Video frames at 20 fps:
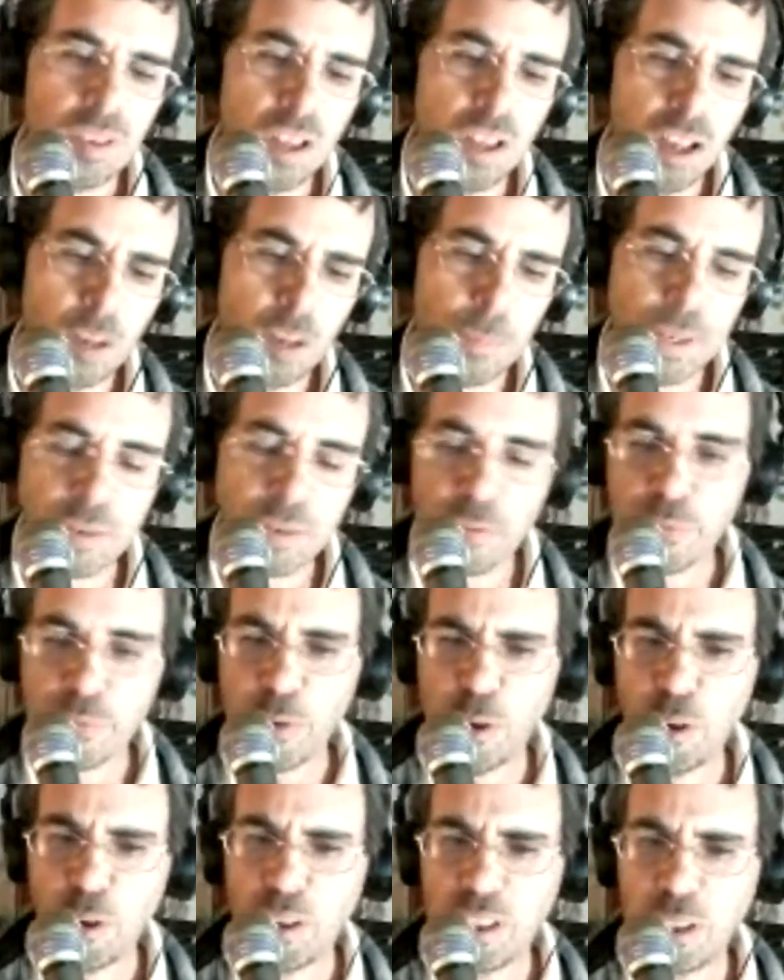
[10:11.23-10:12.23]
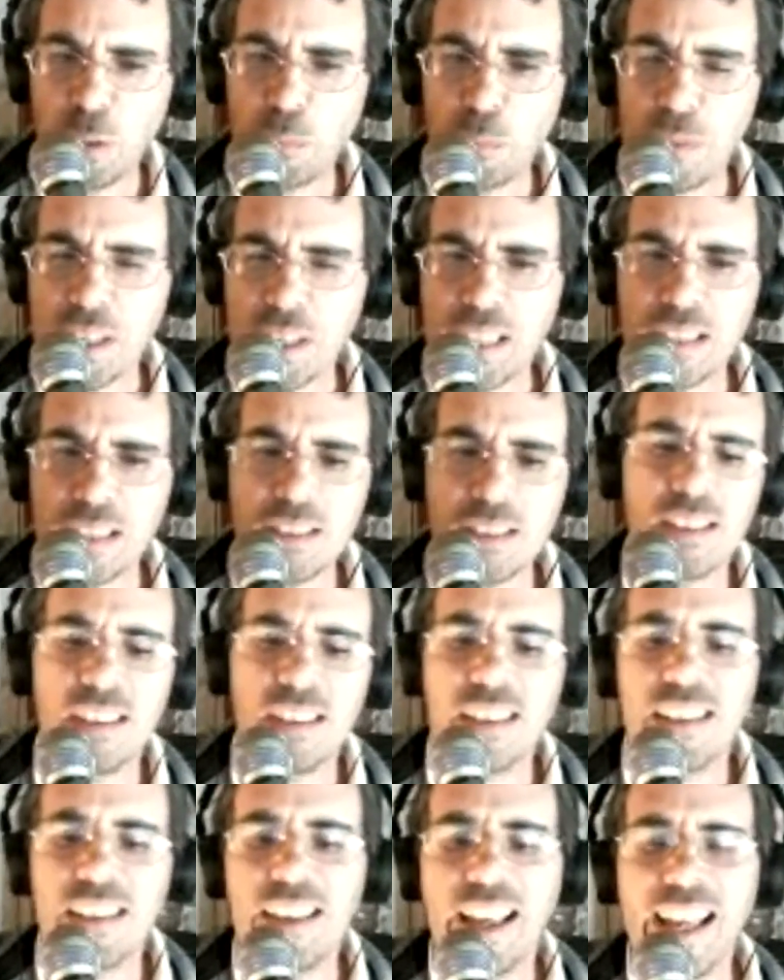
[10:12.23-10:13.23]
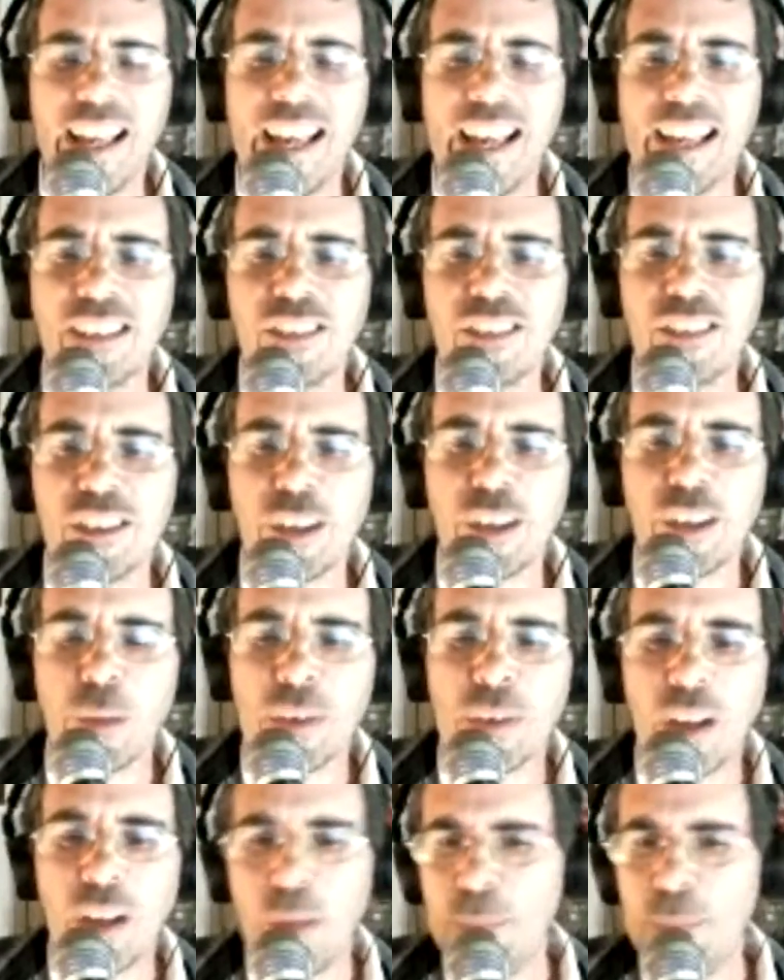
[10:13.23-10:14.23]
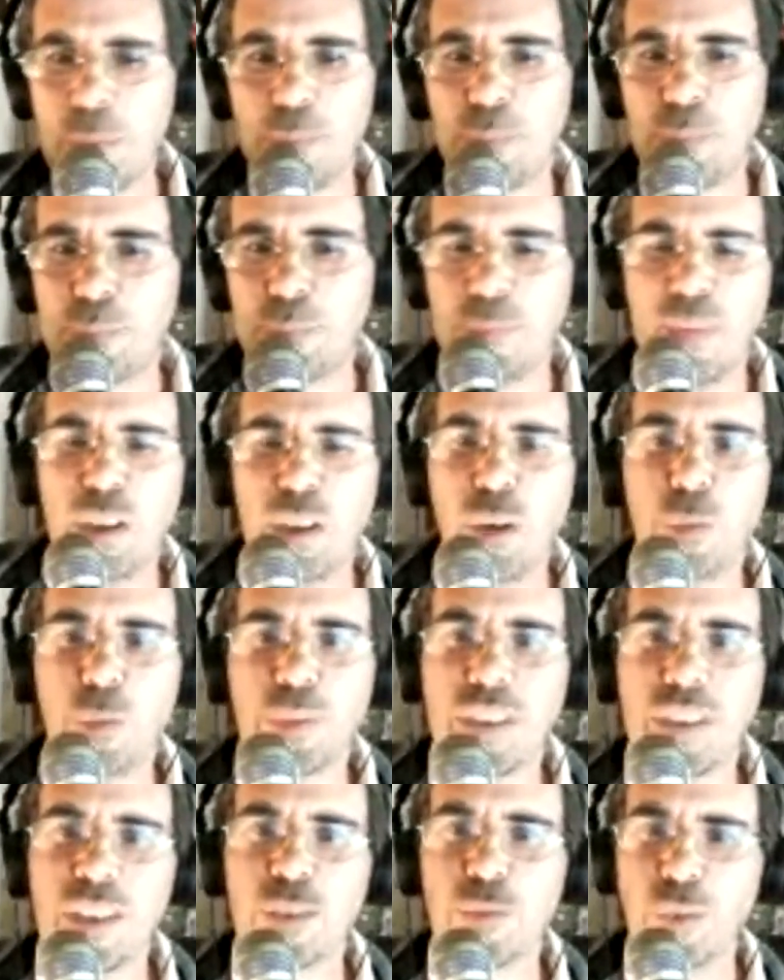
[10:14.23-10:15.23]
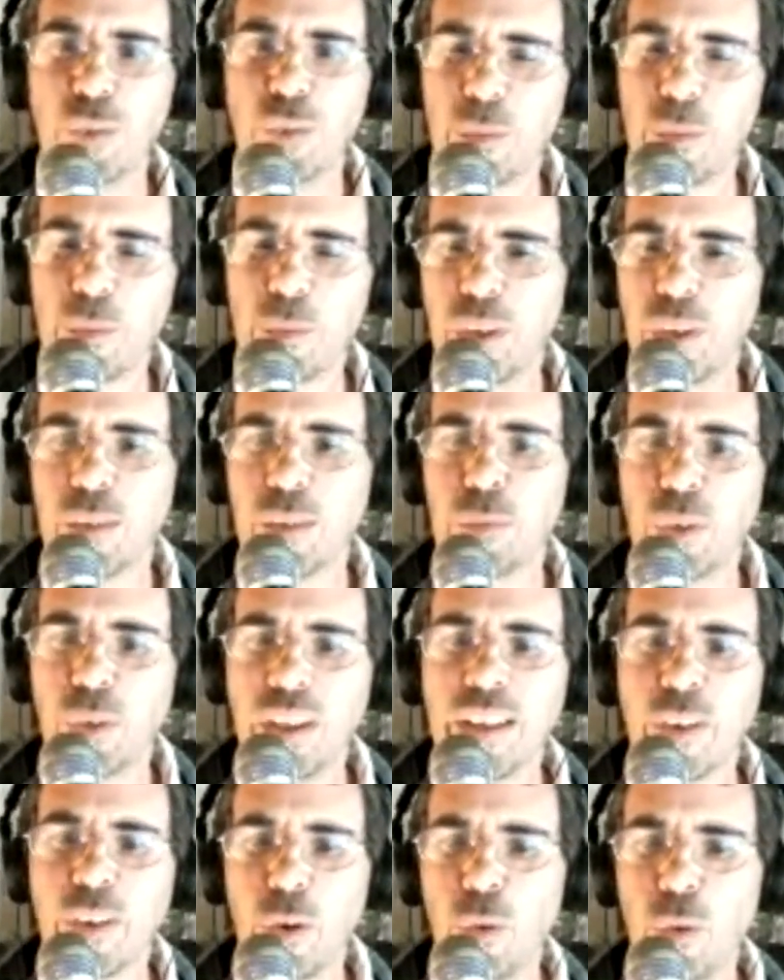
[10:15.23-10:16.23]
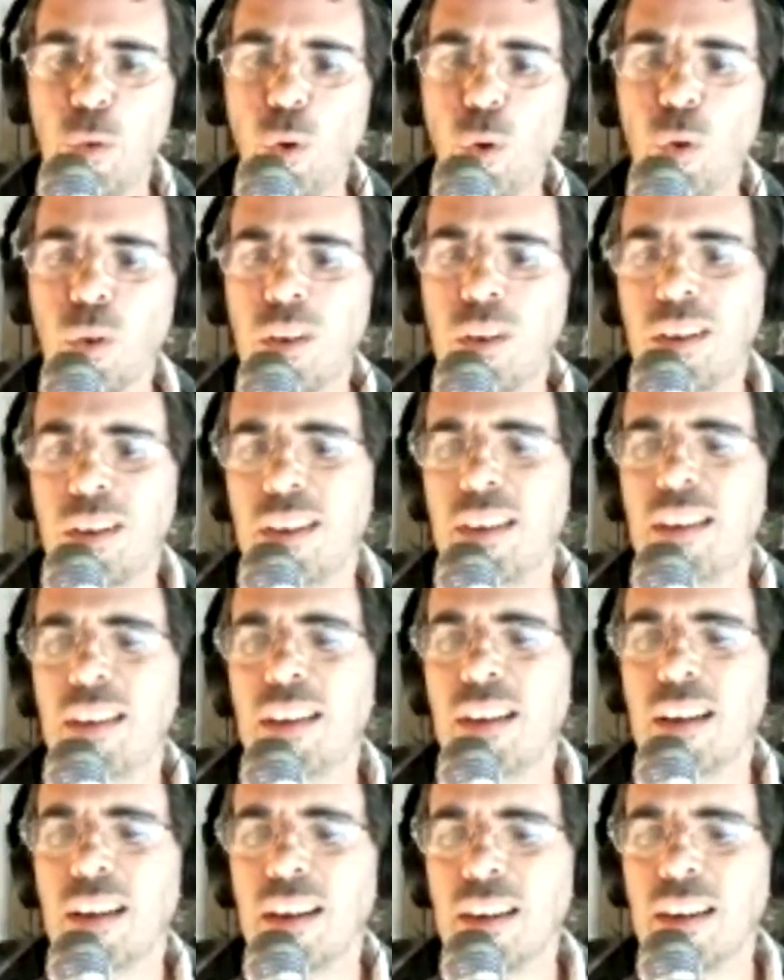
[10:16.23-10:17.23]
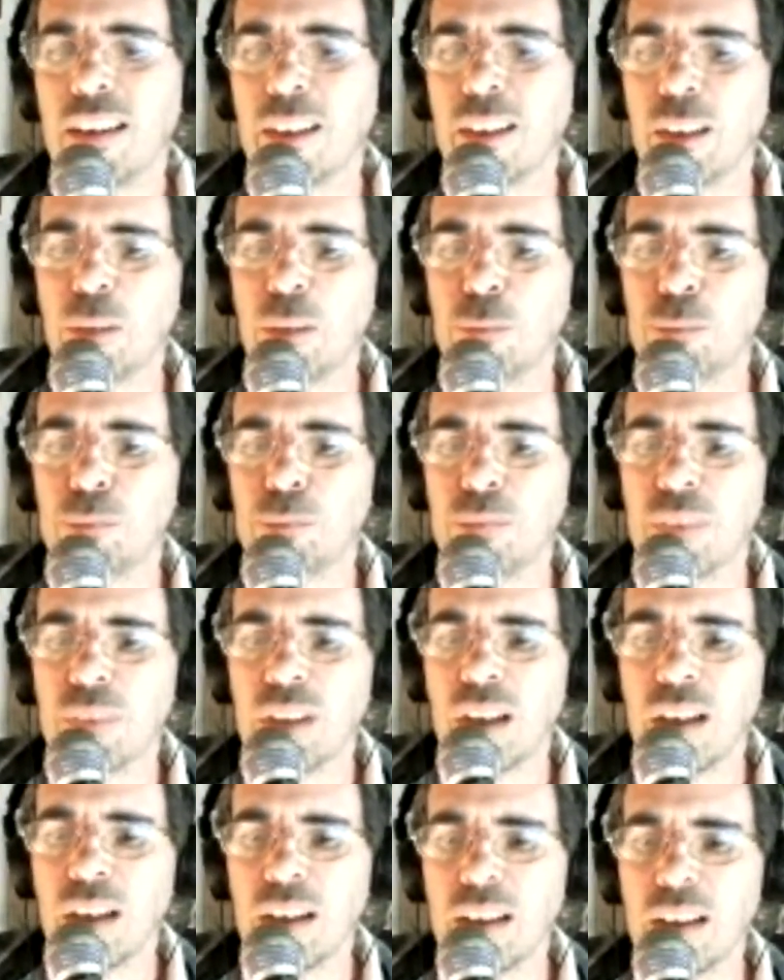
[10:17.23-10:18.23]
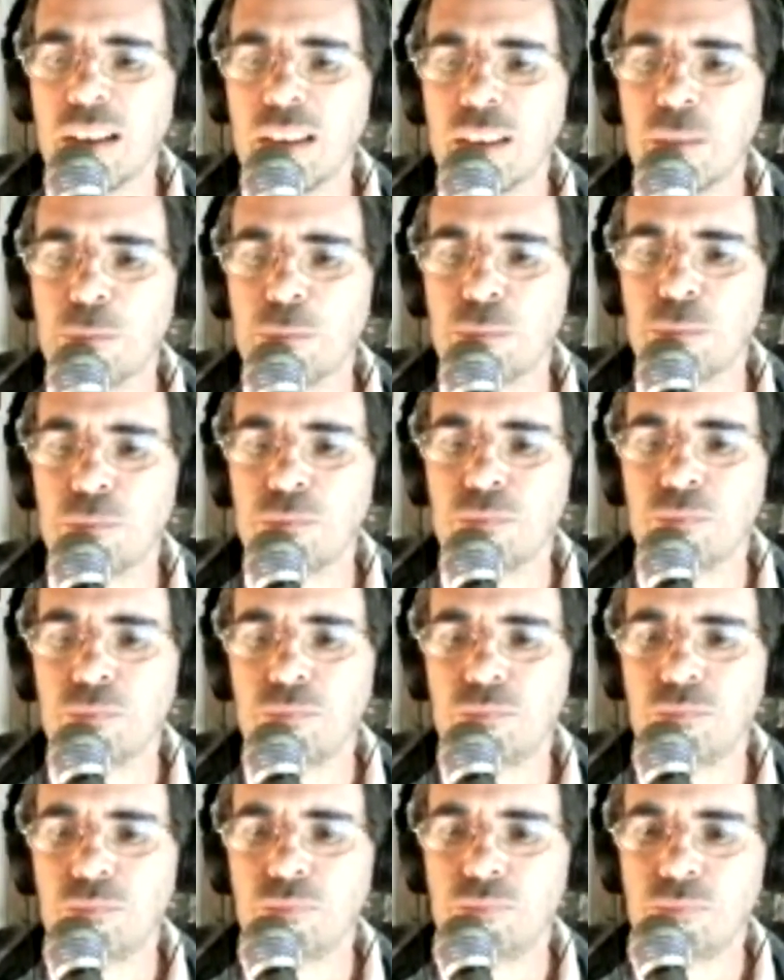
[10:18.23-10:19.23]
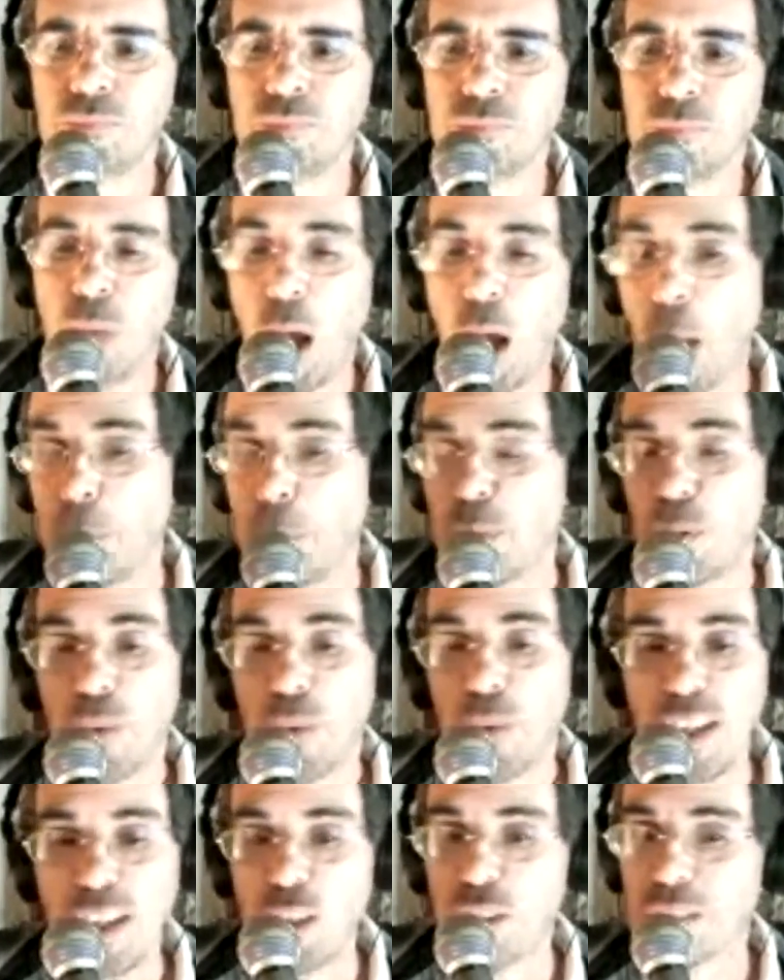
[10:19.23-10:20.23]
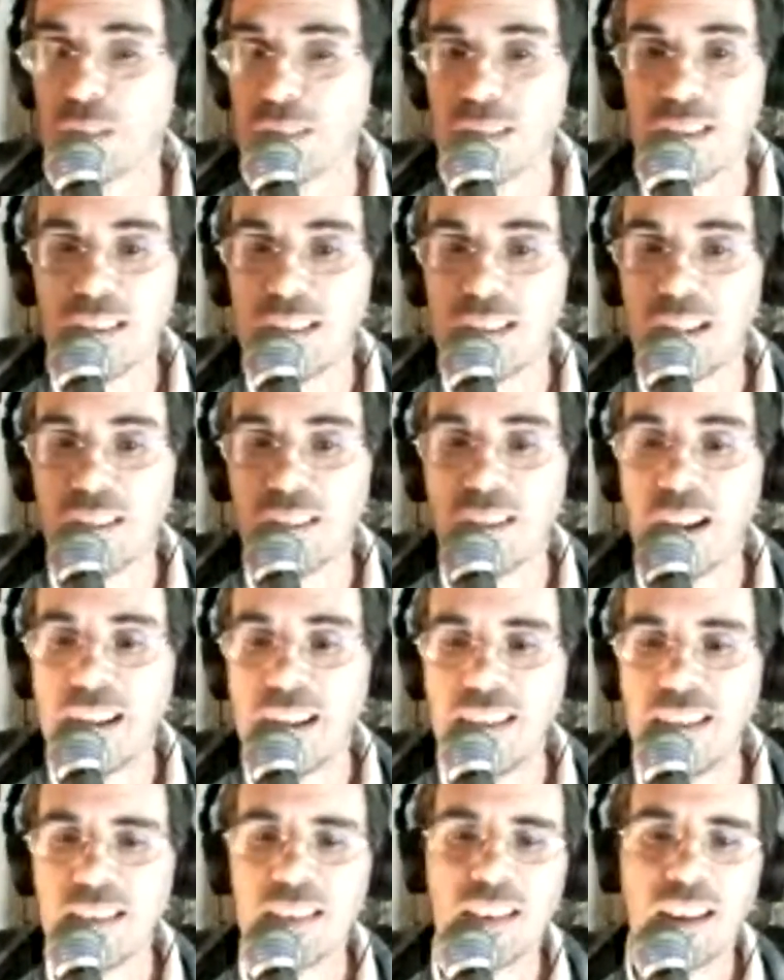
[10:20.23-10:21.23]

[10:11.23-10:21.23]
infer a little bit and come up with these really cool um, um, observations, right?